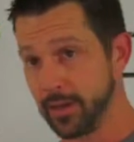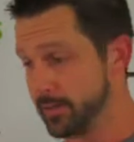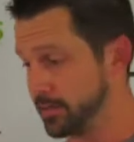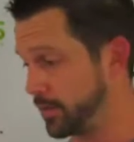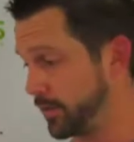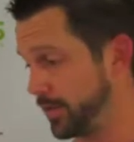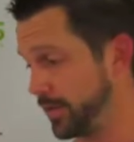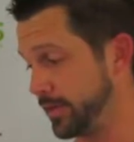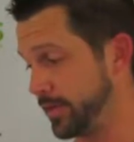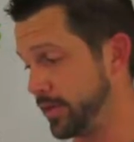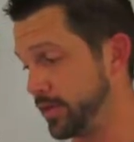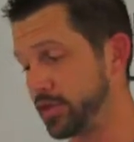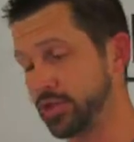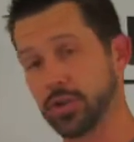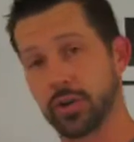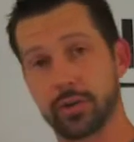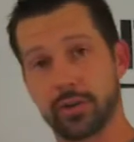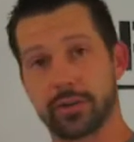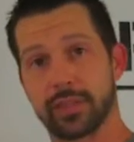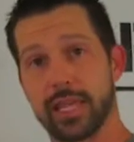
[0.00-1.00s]
So then there's
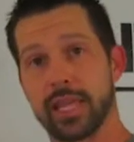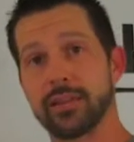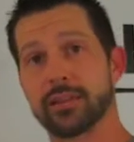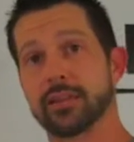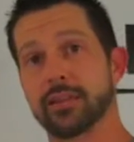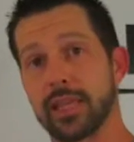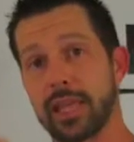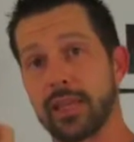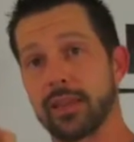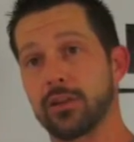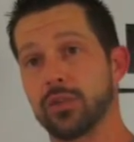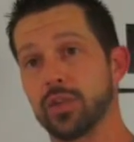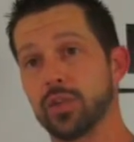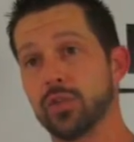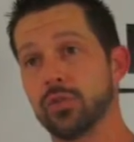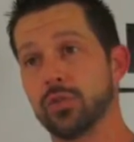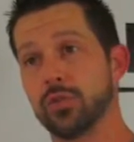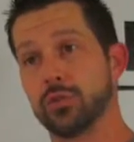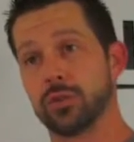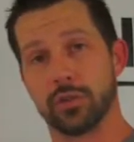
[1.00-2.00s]
certain things that they can
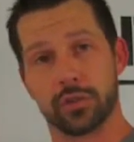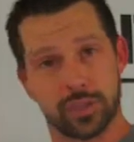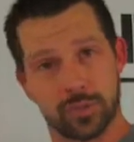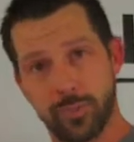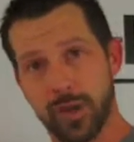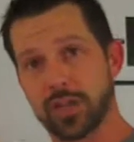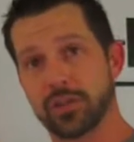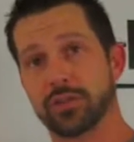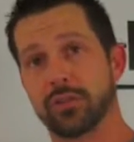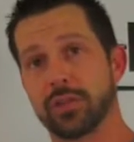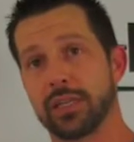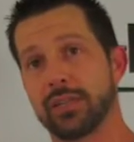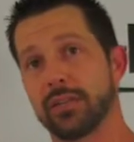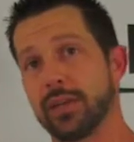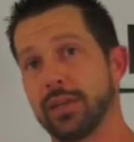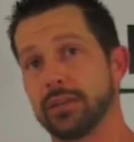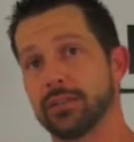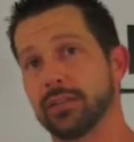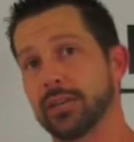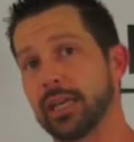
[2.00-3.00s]
do, little specialty
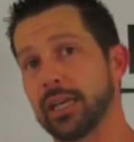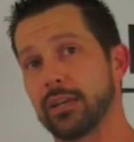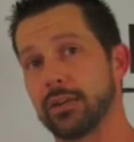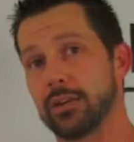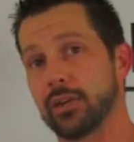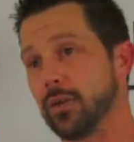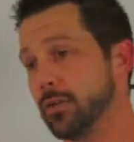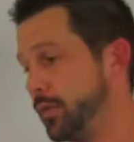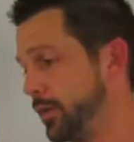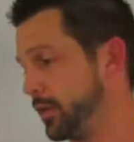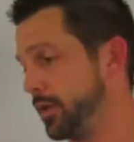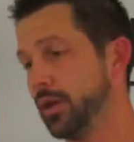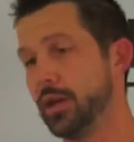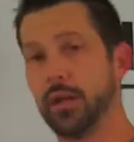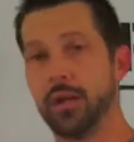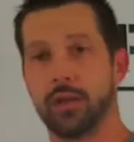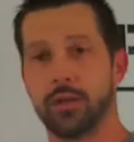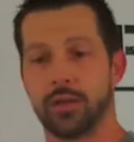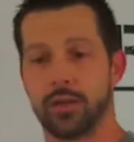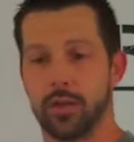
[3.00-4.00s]
things that they can do with,
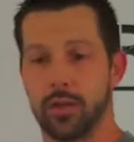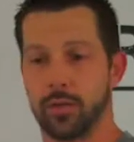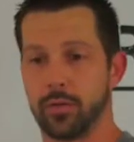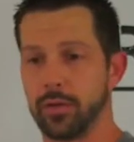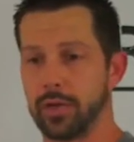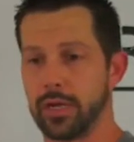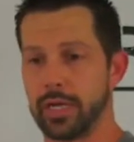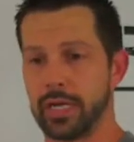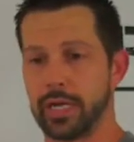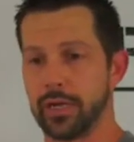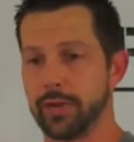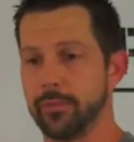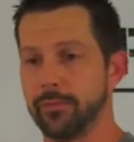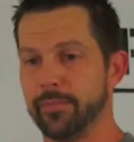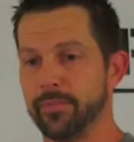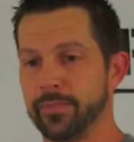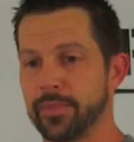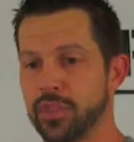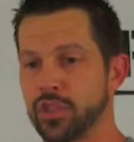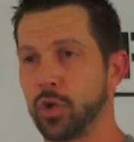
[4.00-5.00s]
you know,
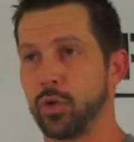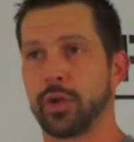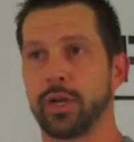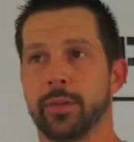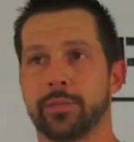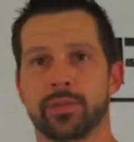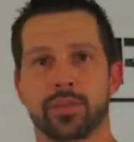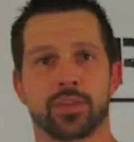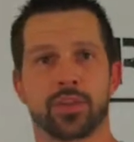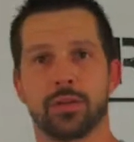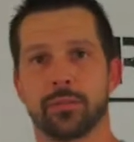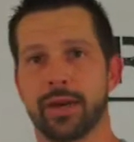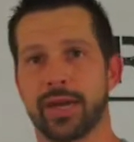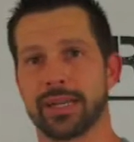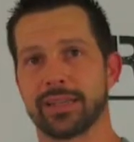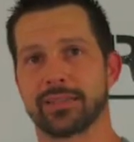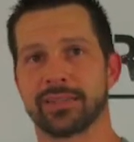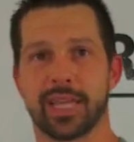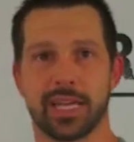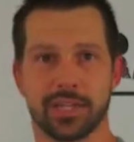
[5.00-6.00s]
showing up to a certain
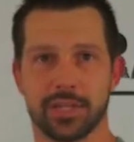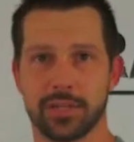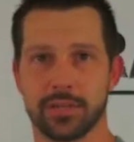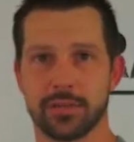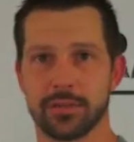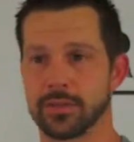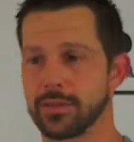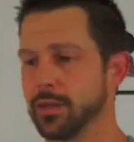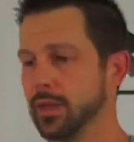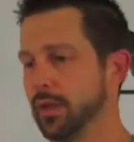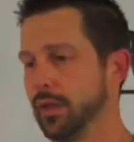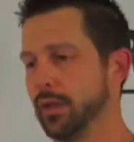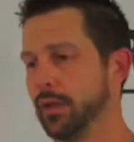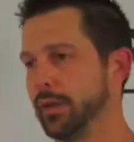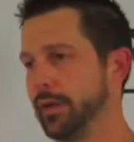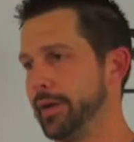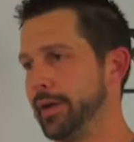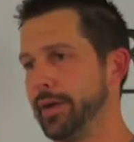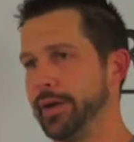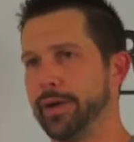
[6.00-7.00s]
amount of sessions,
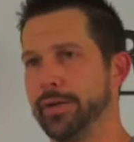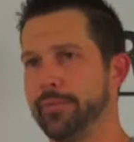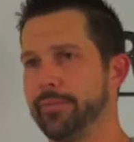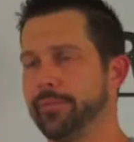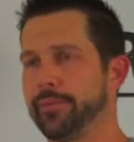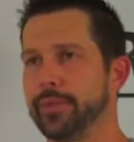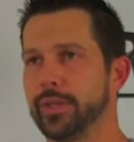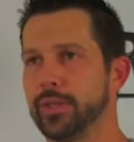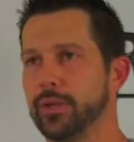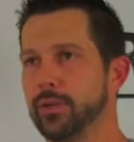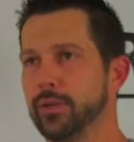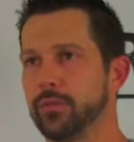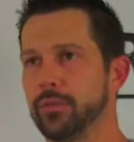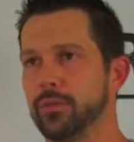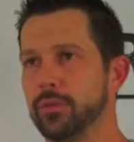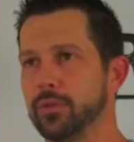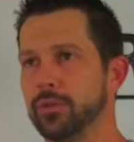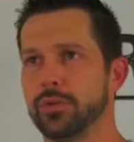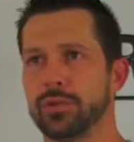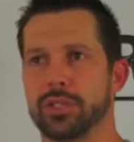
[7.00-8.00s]
you know,
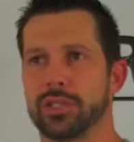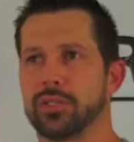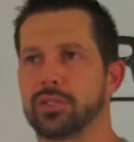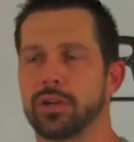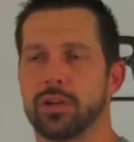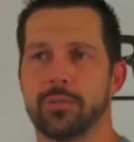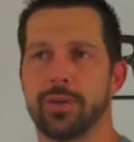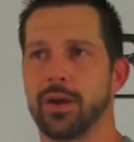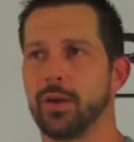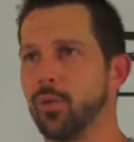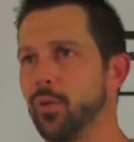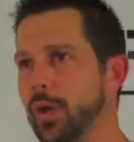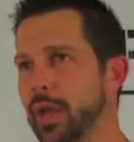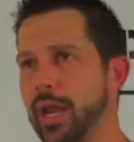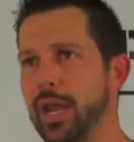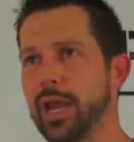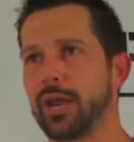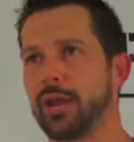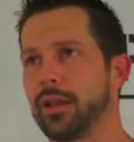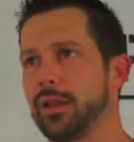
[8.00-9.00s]
losing a certain amount of
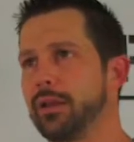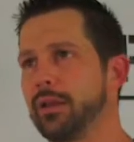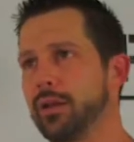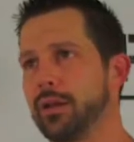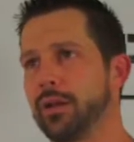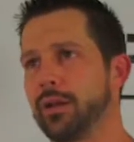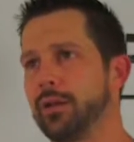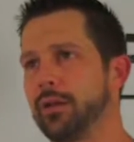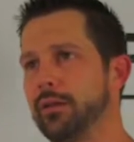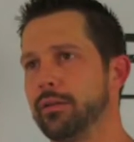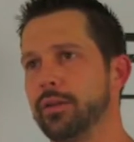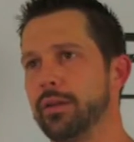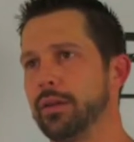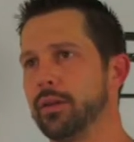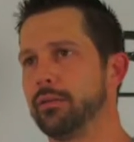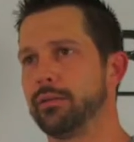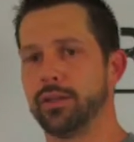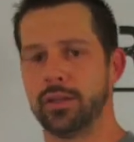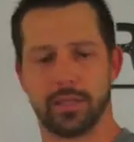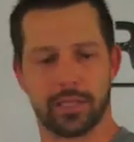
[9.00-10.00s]
weight,
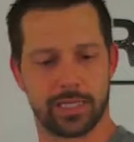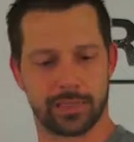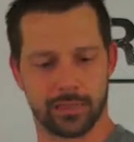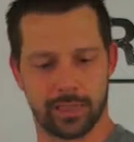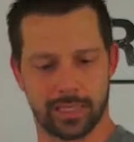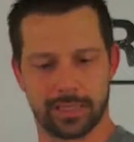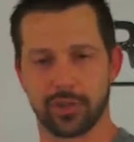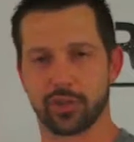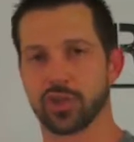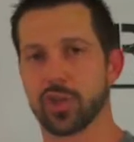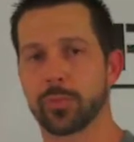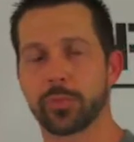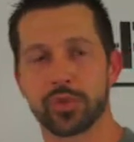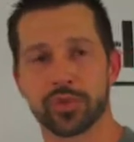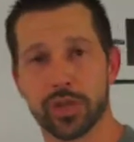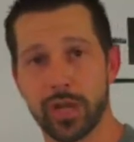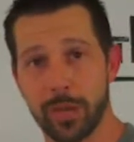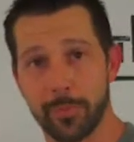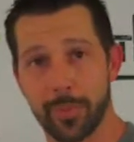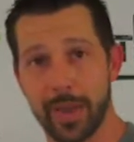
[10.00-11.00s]
you know, like the triple
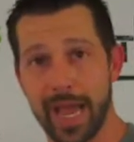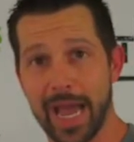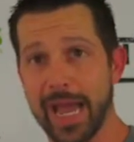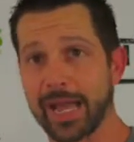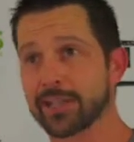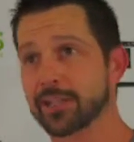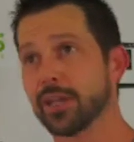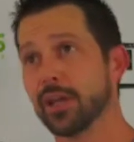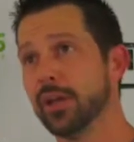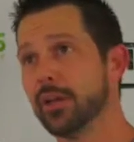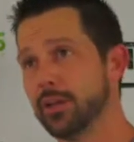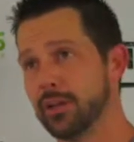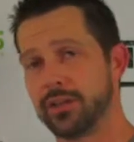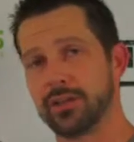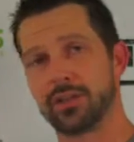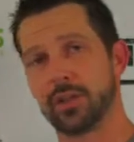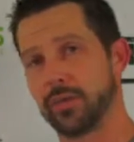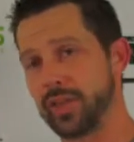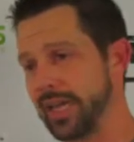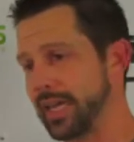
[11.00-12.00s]
shot patch,
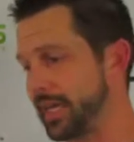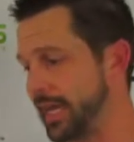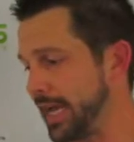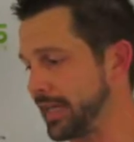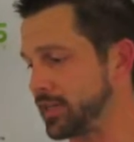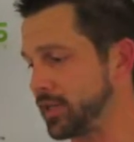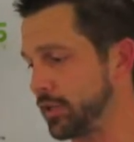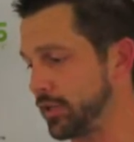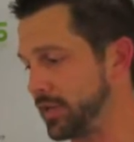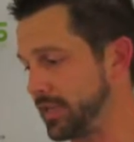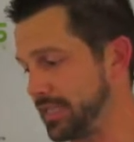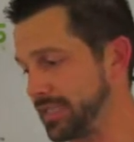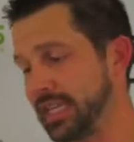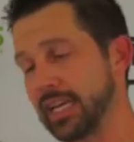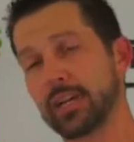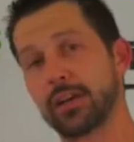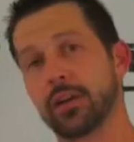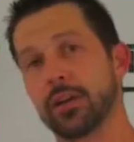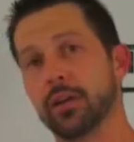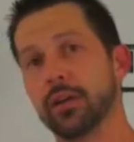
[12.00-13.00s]
so they could actually earn a
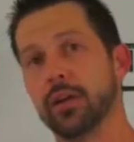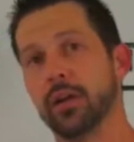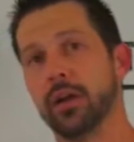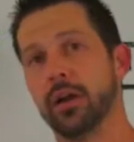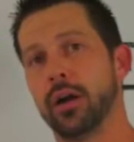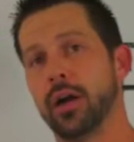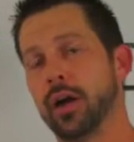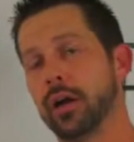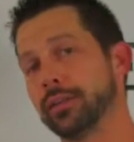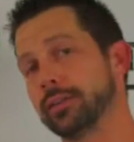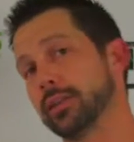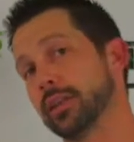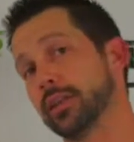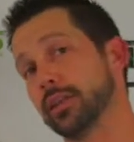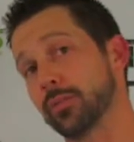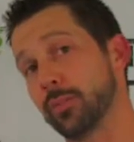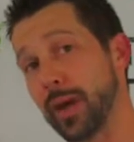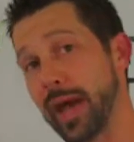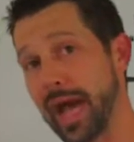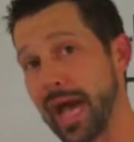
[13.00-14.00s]
sticker instead of
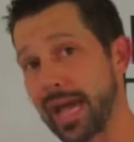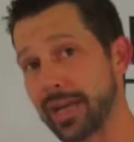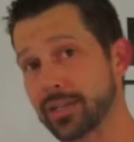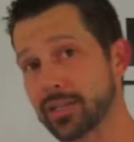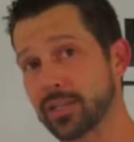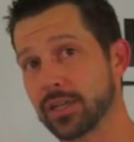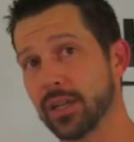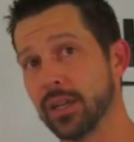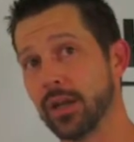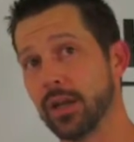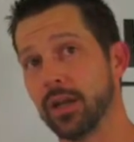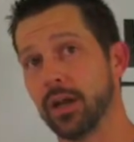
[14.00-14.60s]
the patch.